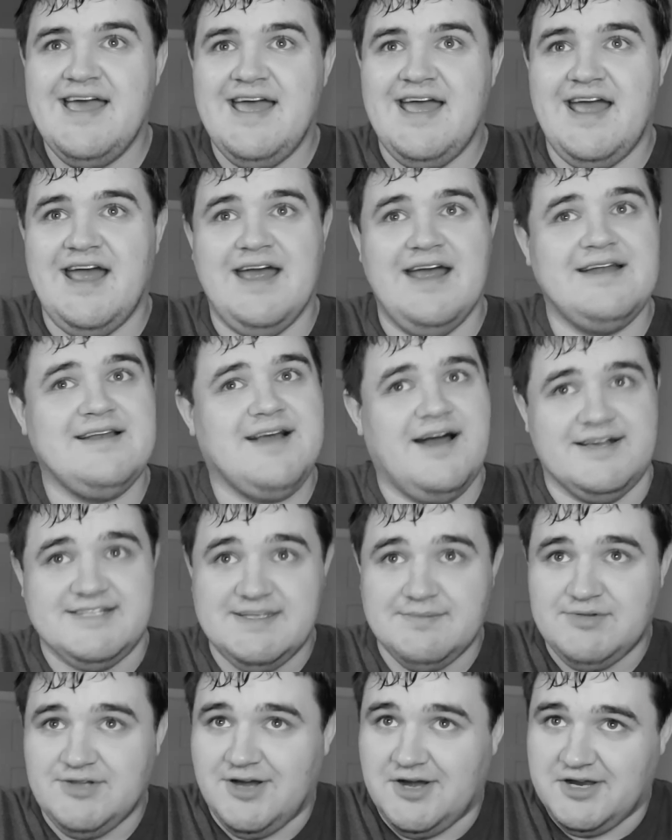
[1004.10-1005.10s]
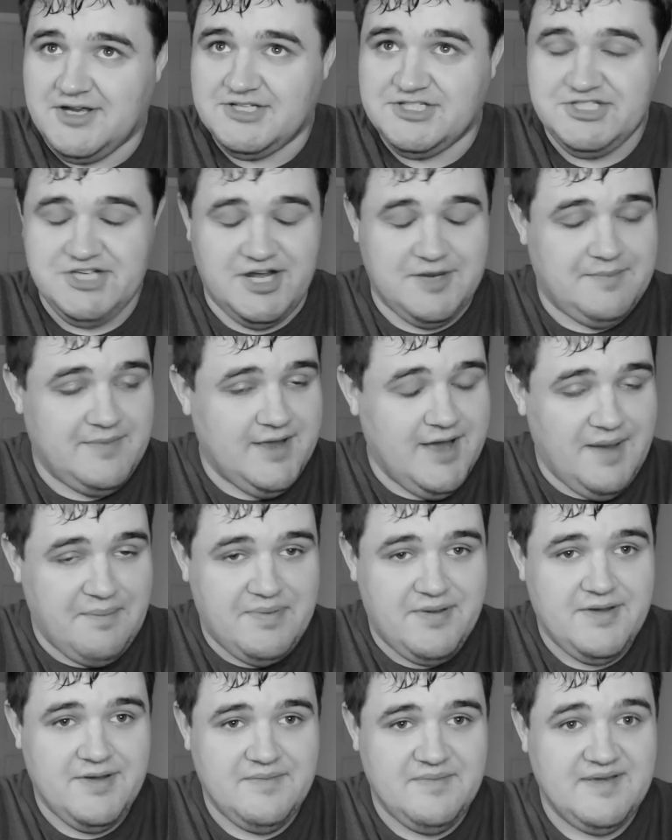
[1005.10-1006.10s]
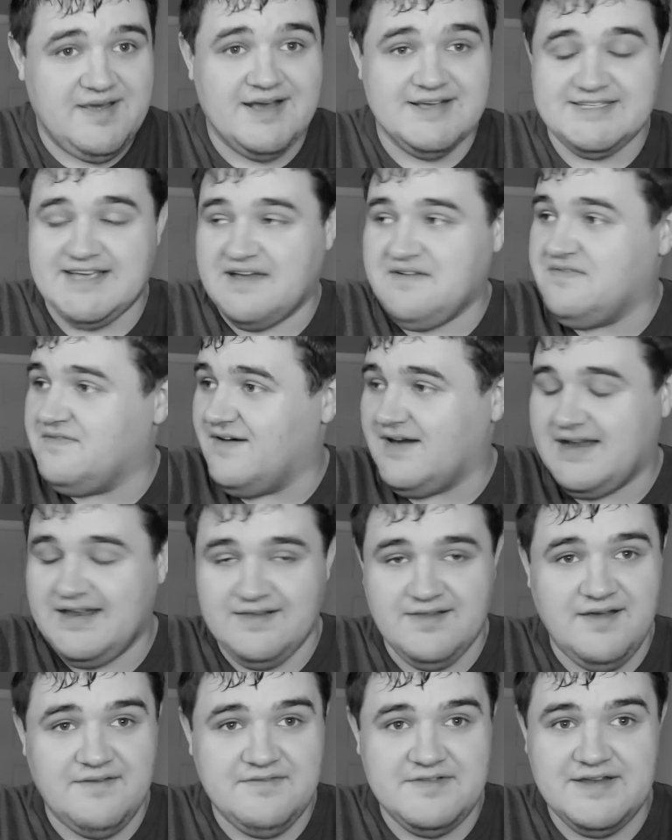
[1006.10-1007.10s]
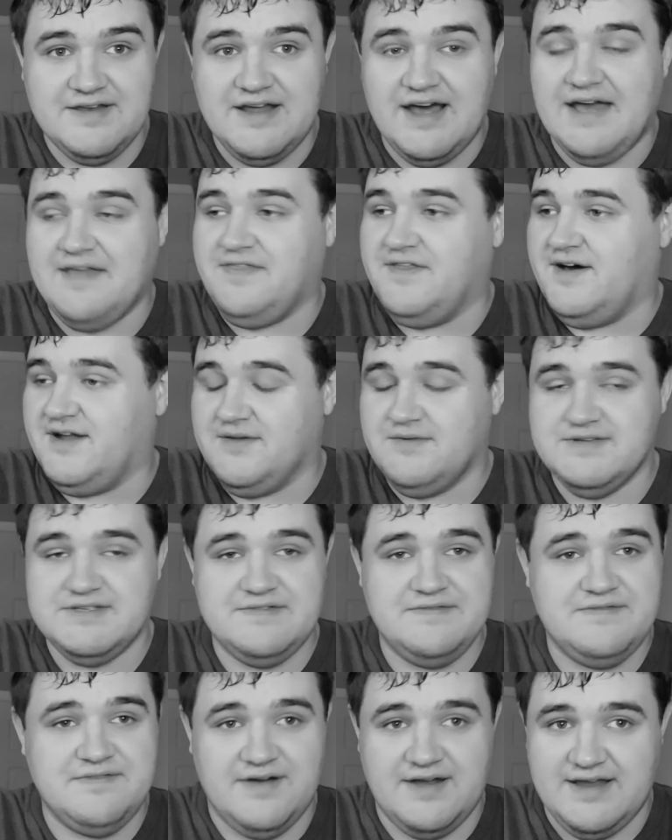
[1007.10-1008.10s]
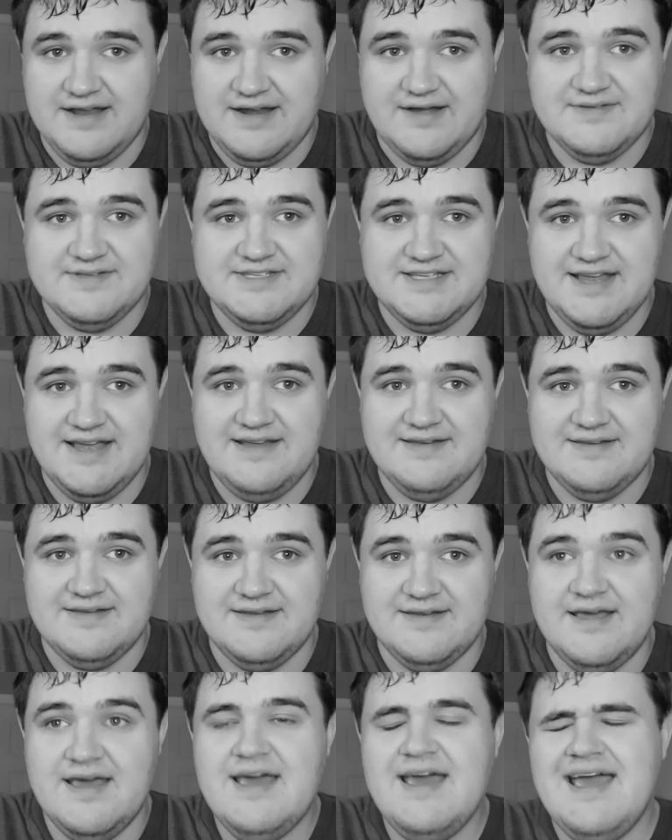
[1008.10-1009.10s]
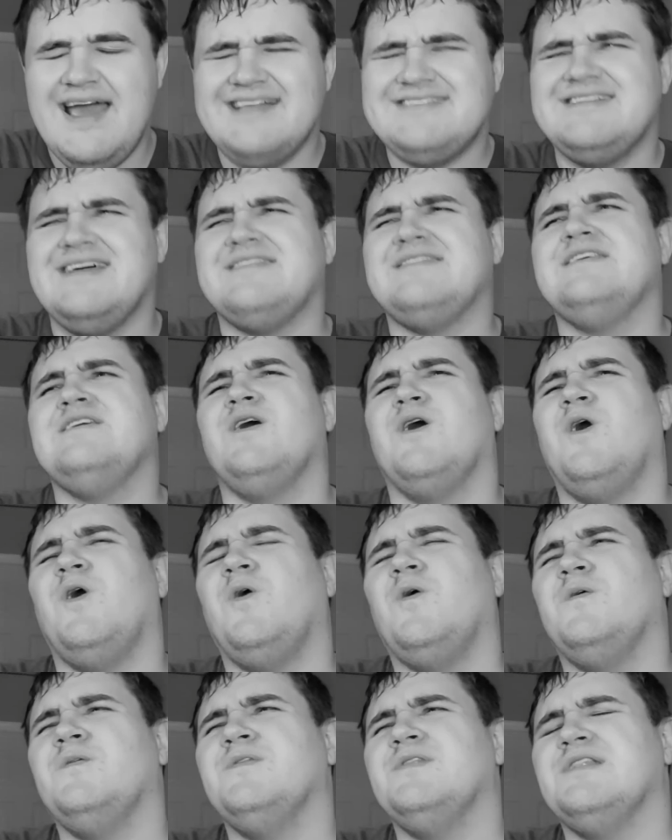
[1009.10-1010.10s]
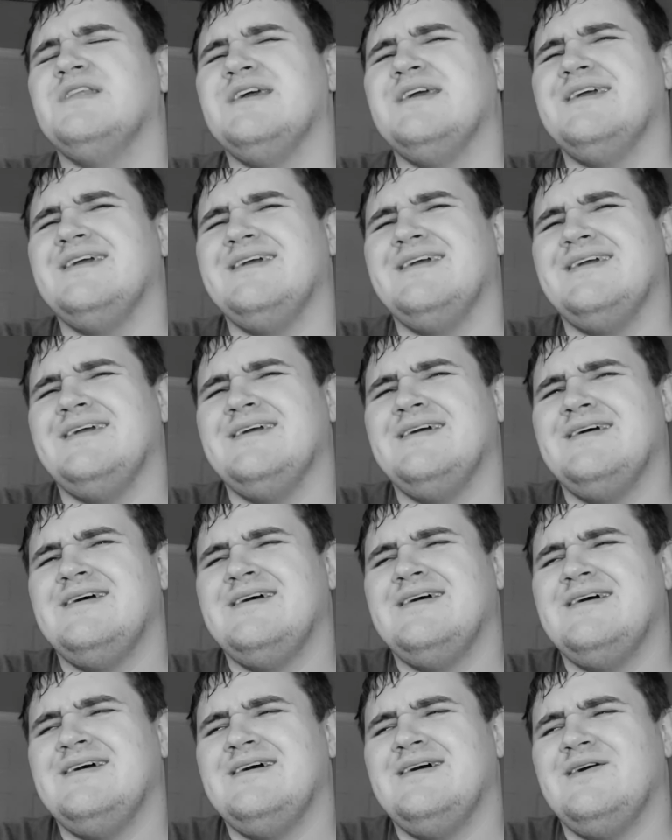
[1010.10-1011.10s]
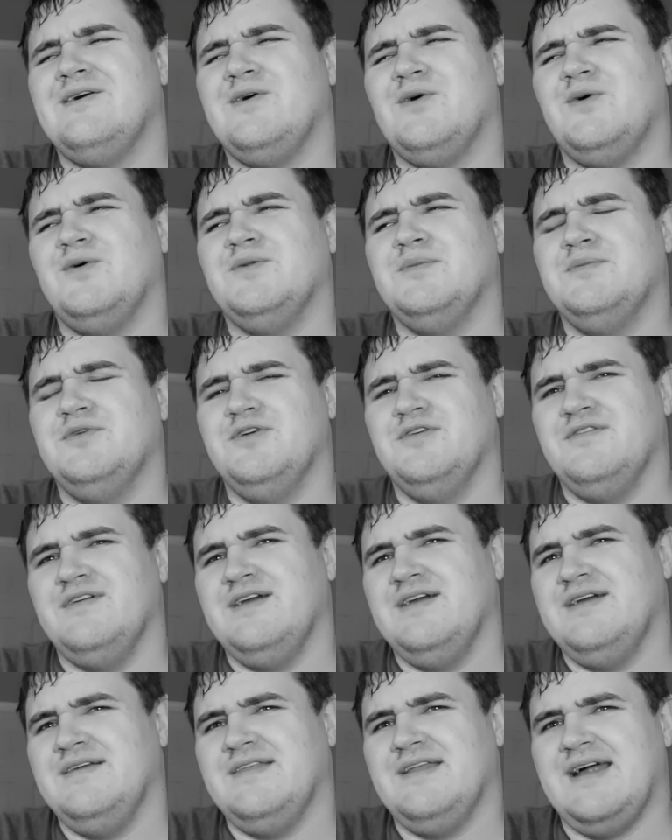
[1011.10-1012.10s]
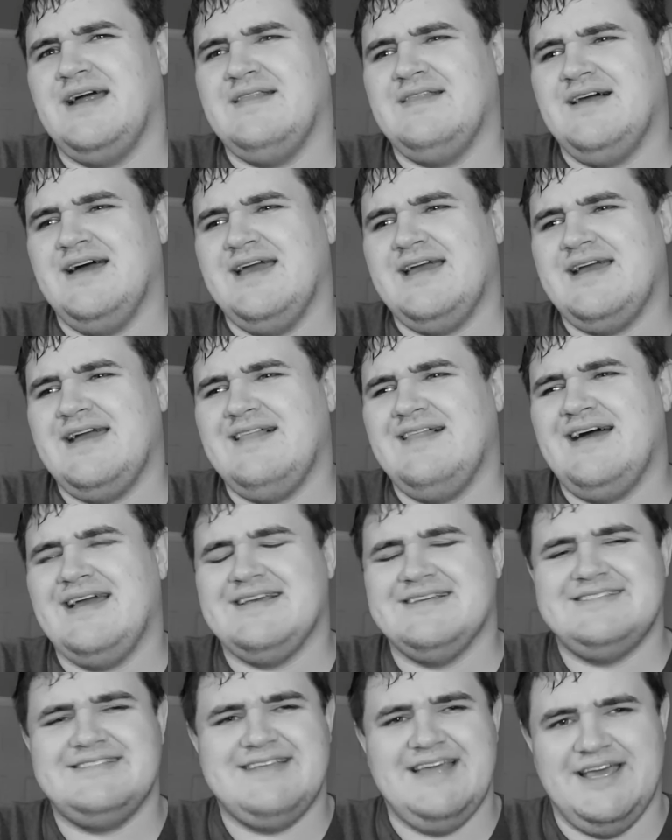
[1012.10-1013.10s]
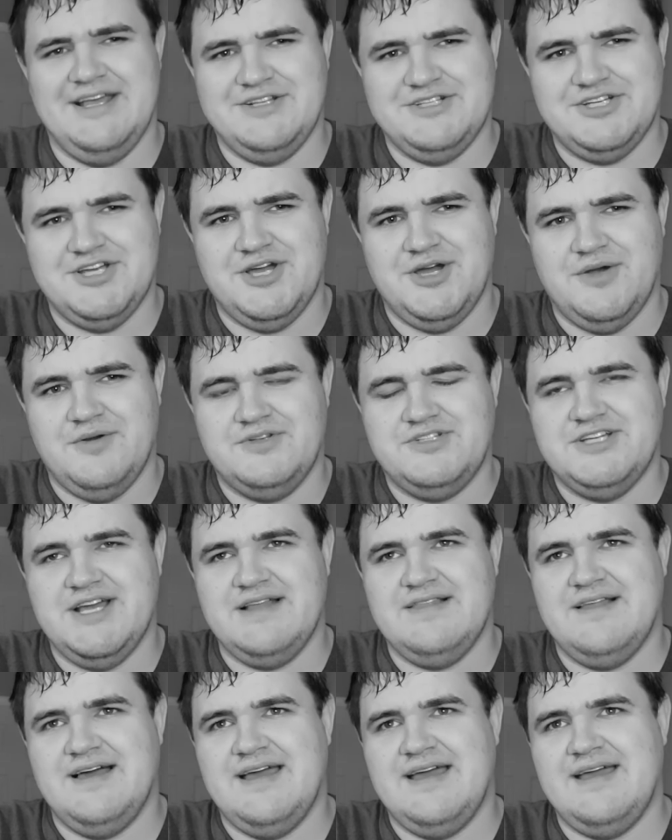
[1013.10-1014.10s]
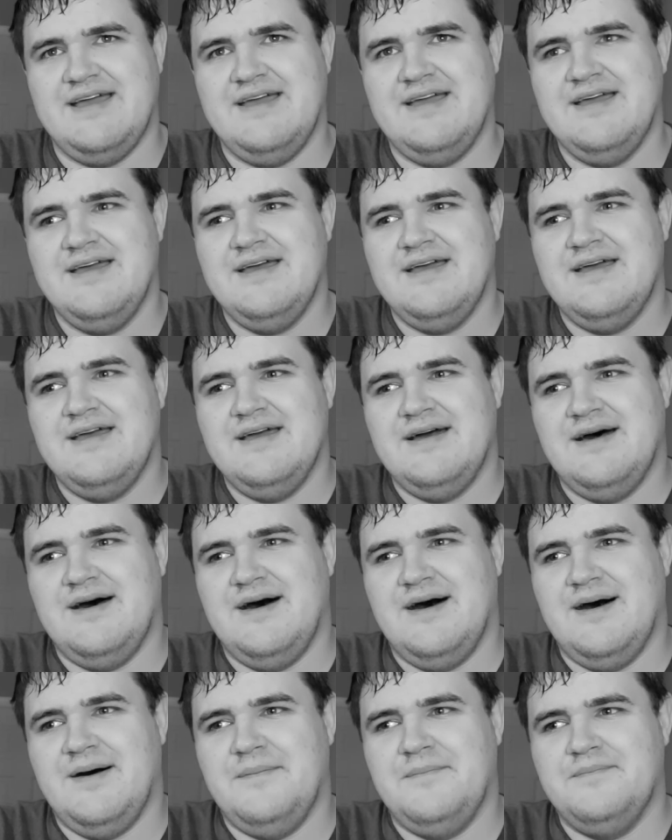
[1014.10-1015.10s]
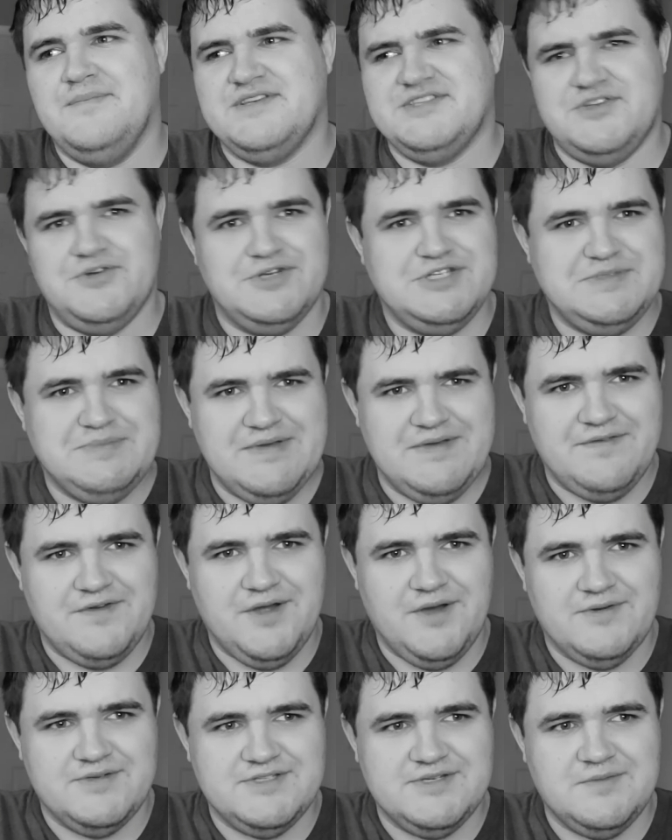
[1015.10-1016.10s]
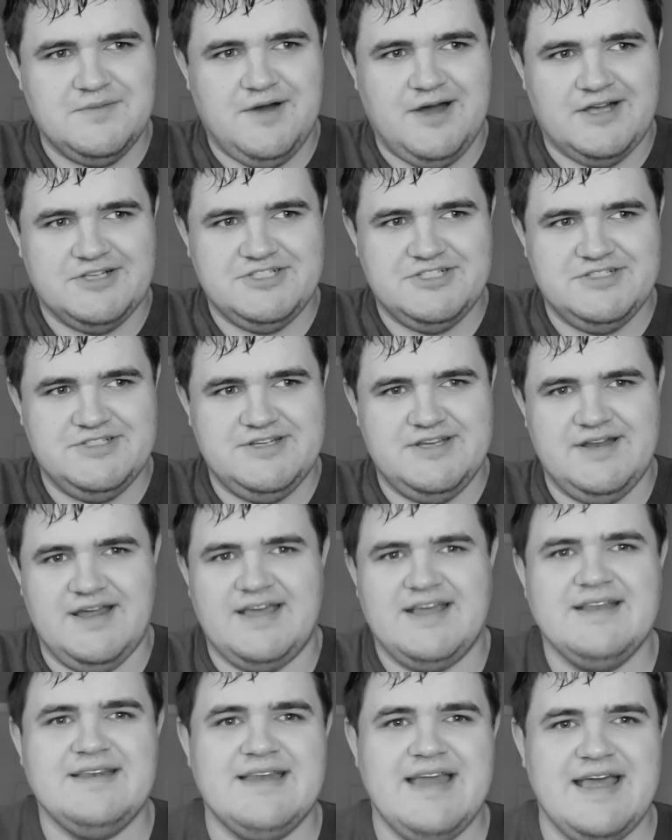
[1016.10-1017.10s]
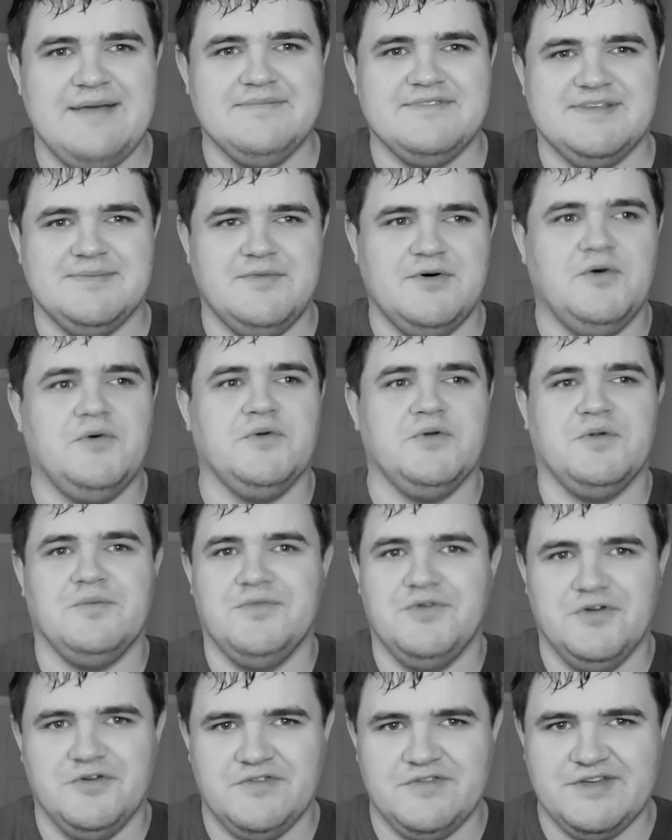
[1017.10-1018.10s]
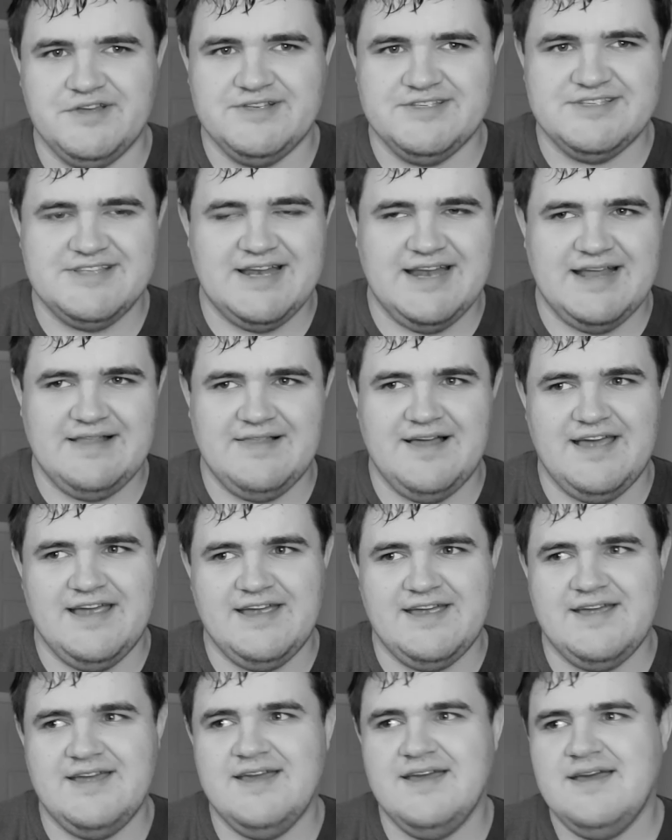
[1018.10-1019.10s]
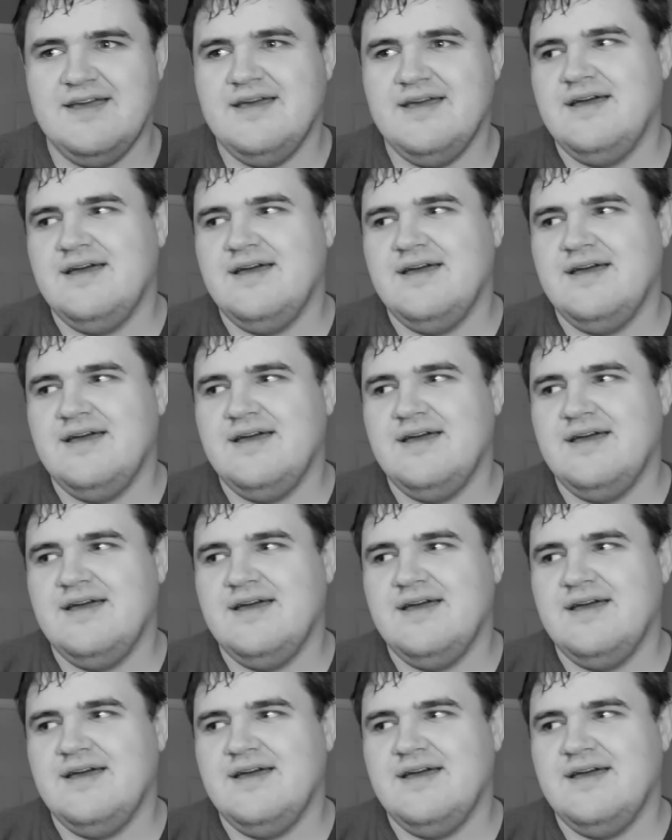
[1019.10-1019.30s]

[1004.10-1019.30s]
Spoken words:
And Casablanca shut me up because I fucking loved it. I thought it was fucking outstanding. It's not the only old movie that I like. I like Stagecoach. I like Mr. Smith Goes to Washington. I can name some older movies that I like.